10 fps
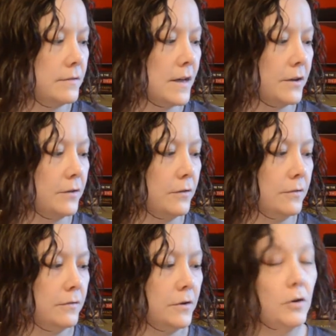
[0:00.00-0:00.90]
that
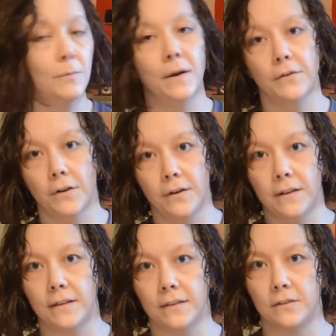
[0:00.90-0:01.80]
you know about
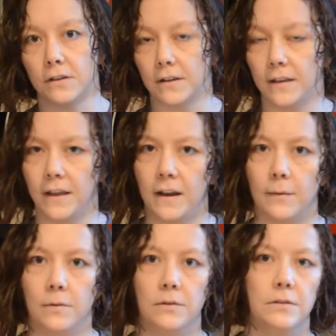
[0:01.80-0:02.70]
Narnia, like the talking
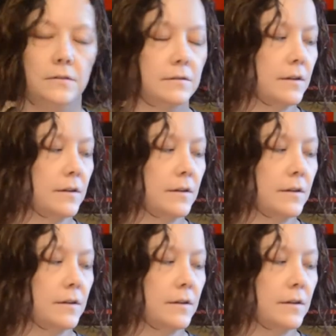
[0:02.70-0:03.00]
animals,